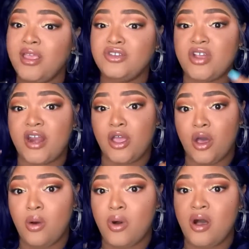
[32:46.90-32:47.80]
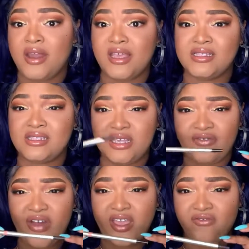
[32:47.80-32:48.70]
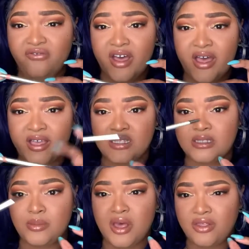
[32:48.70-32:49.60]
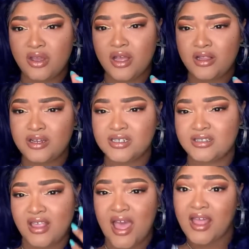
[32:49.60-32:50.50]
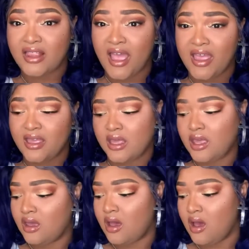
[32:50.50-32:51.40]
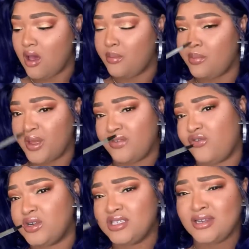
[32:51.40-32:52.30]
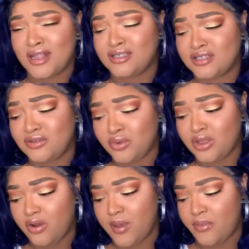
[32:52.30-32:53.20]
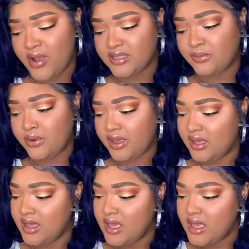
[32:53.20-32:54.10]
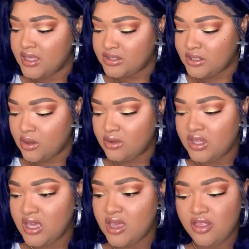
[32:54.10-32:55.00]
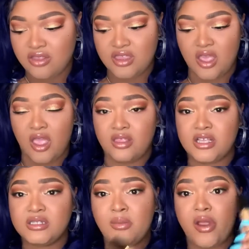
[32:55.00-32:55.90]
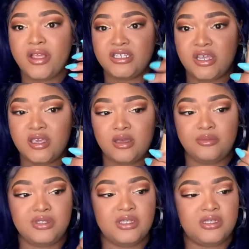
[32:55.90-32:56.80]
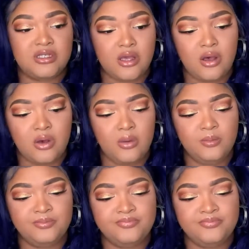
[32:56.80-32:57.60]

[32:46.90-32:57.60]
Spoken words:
try to go on and see if I can find some other colors that I like. But $14 is a really great price point. So the other thing, this Marc Jacobs. So